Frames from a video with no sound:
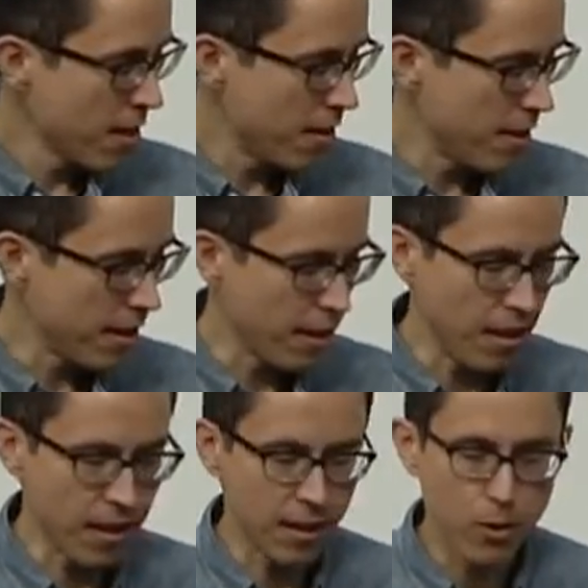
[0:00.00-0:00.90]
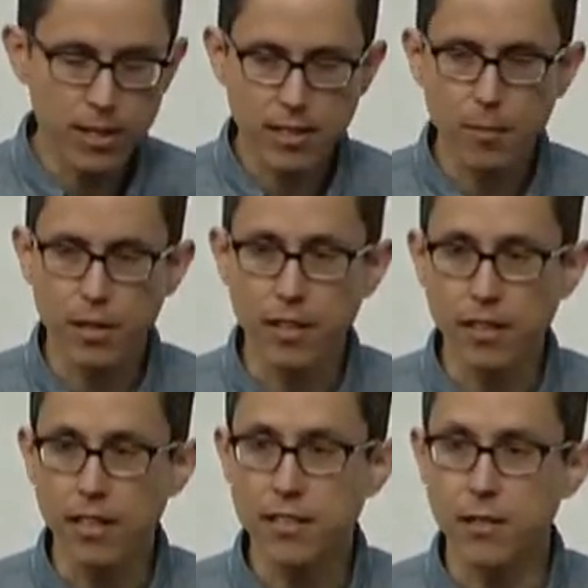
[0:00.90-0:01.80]
The, uh, the quick summary on
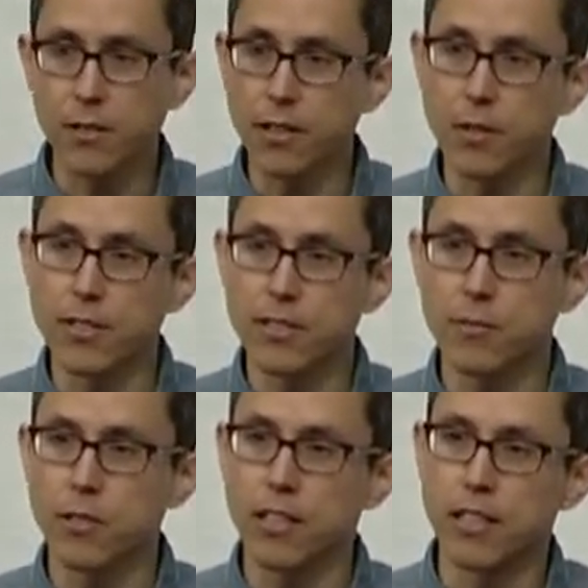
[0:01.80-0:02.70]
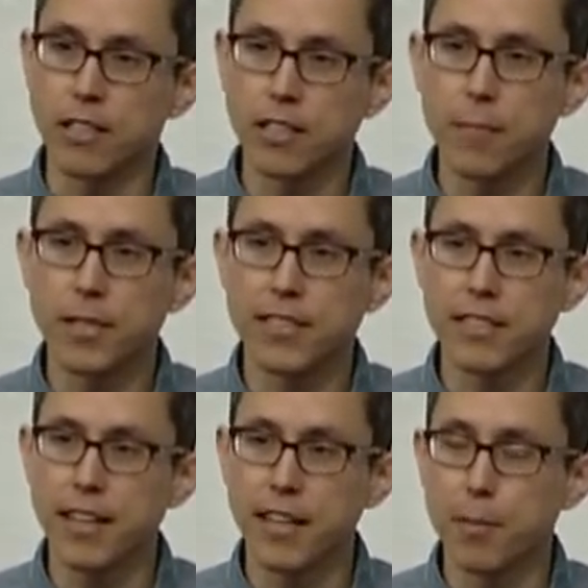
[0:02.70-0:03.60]
Gusto, though, is we're a company
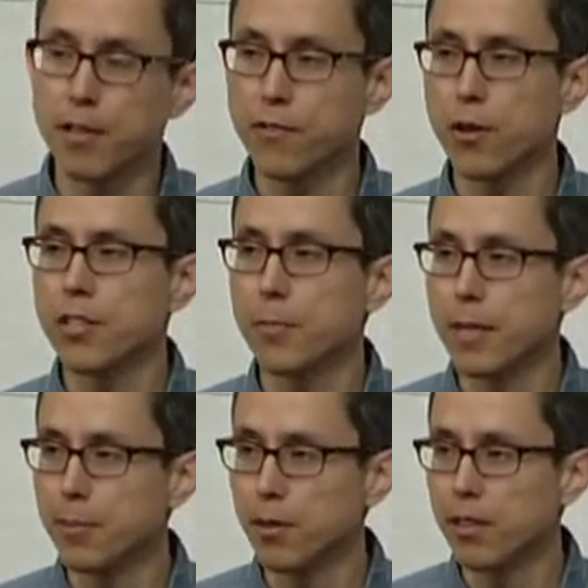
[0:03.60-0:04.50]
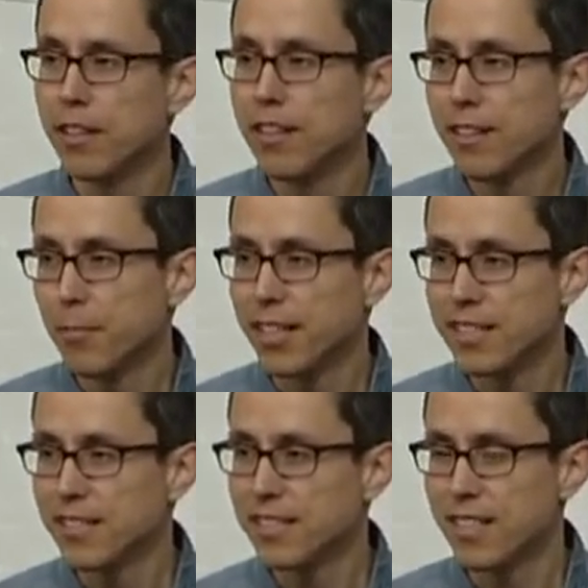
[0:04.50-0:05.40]
today, about four hundred people,
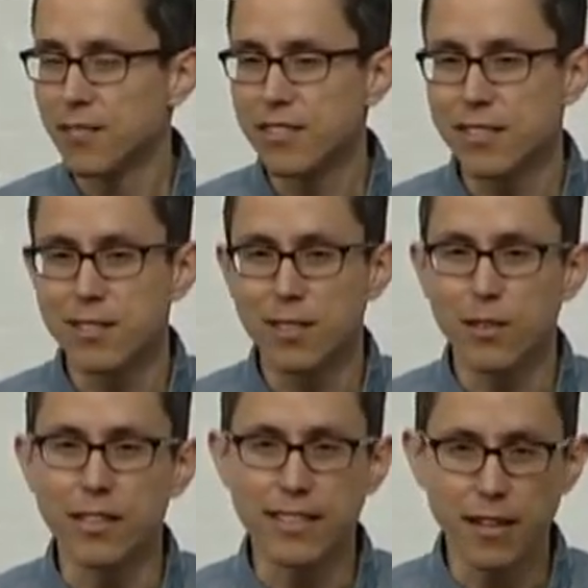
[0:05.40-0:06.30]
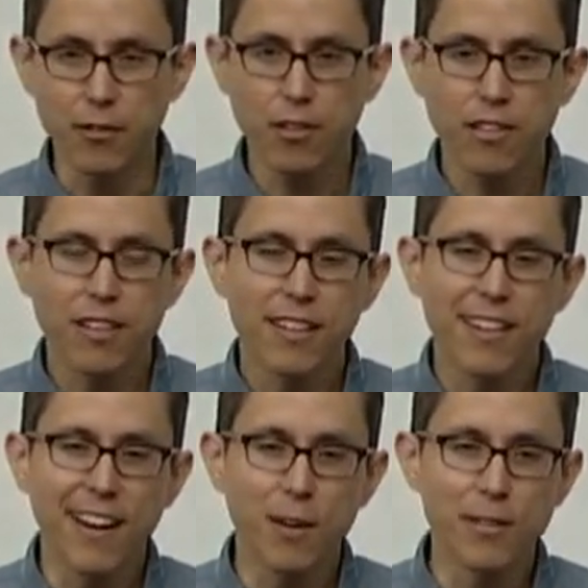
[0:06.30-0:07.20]
based in San Francisco and Denver.
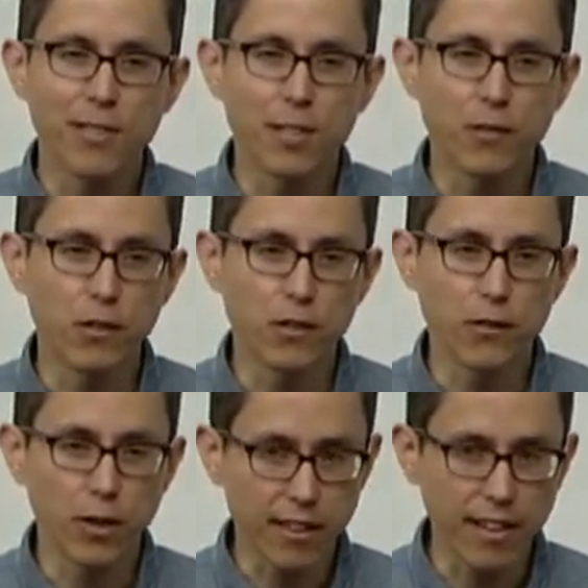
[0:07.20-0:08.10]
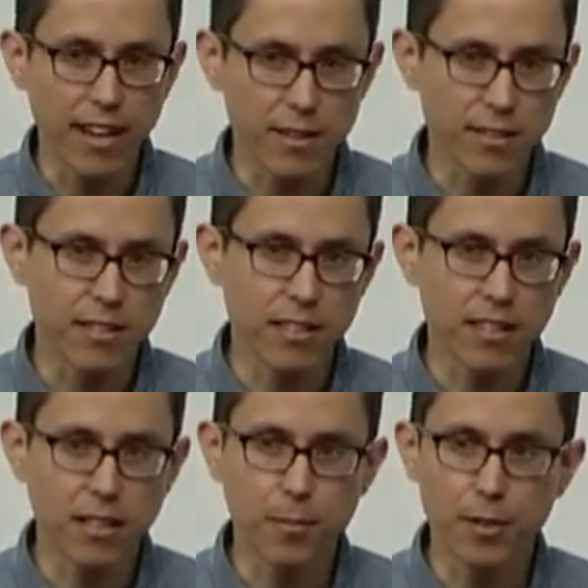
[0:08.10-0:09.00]
Uh, we serve over forty thousand
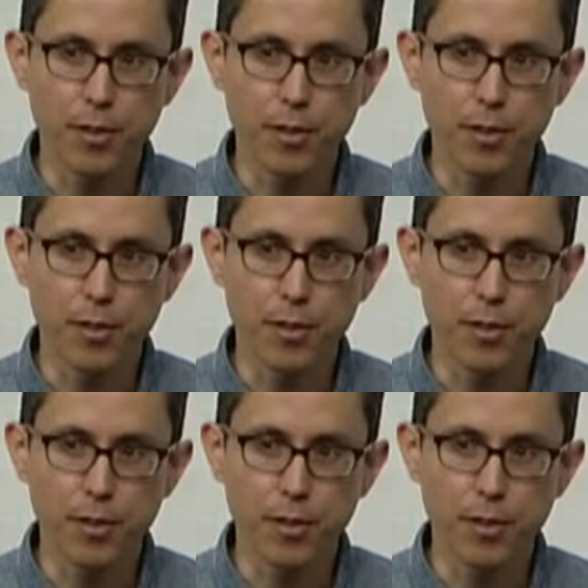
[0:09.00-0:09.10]
companies.